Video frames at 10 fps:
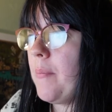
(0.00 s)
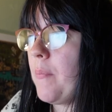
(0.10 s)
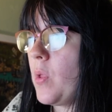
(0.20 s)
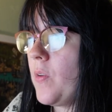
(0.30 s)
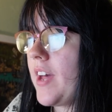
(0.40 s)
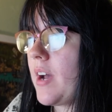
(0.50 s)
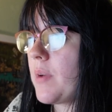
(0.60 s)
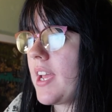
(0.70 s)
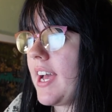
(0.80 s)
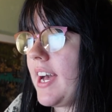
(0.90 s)
below that
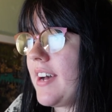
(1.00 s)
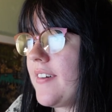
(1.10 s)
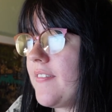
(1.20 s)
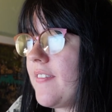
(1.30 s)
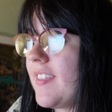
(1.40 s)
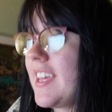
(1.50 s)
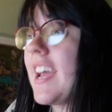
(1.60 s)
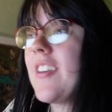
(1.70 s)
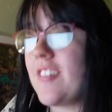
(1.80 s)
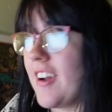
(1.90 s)
we have the
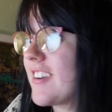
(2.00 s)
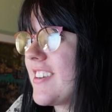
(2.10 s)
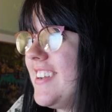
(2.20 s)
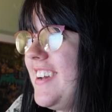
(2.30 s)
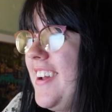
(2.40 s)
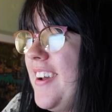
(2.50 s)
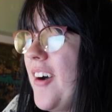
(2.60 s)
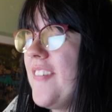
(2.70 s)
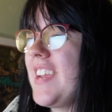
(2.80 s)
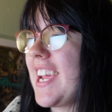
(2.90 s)
introduction
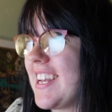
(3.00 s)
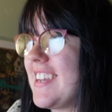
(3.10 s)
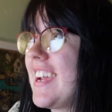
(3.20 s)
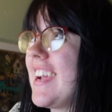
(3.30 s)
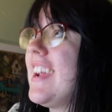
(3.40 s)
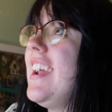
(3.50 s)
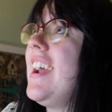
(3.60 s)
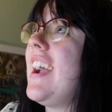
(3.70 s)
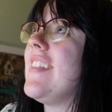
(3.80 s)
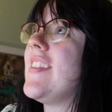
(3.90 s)
of Night and Day
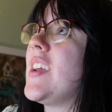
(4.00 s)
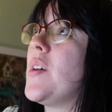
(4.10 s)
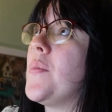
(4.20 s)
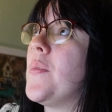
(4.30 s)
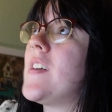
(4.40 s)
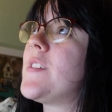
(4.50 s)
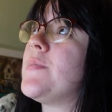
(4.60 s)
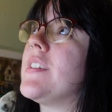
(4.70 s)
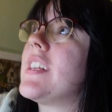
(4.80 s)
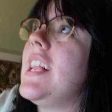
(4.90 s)
in the
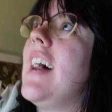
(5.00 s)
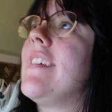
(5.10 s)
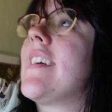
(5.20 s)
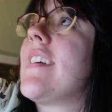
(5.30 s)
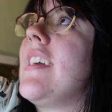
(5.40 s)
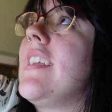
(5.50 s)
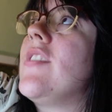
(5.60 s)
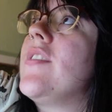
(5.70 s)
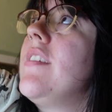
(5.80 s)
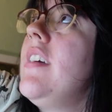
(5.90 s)
Wordsworth Classic
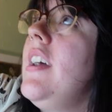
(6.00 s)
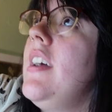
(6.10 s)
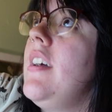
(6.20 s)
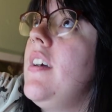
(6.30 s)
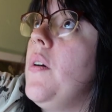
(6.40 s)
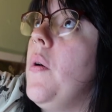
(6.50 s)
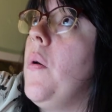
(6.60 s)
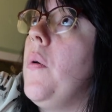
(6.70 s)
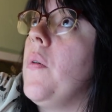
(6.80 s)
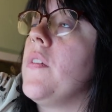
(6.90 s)
edition.
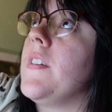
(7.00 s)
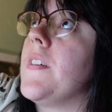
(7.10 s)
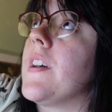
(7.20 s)
oh dear